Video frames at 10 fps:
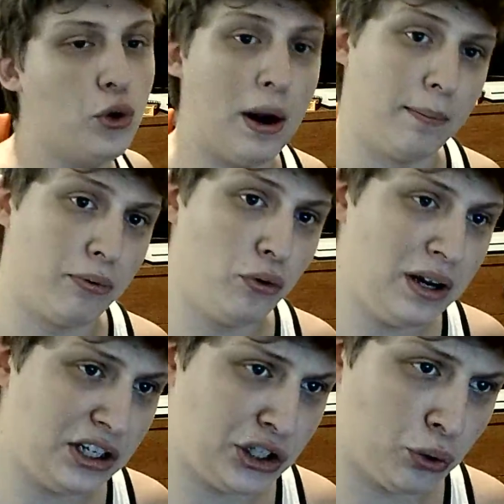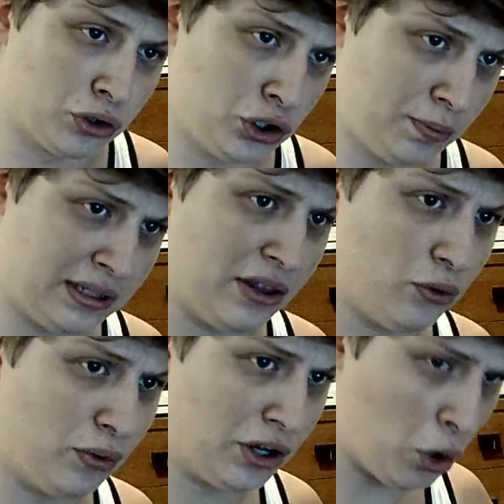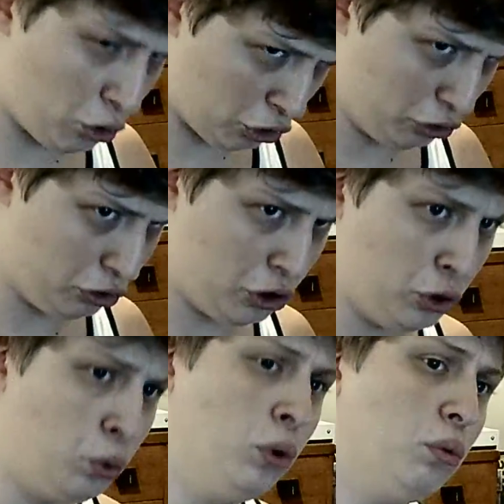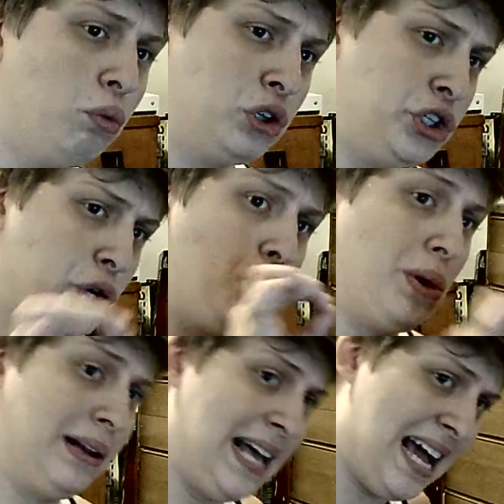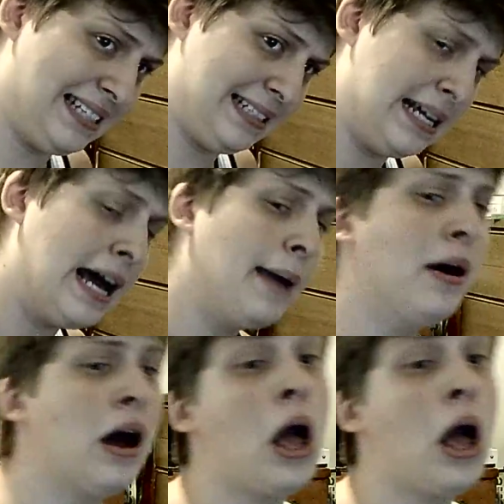I'm pretty sure Super Saiyan 3 Goku was shown last time,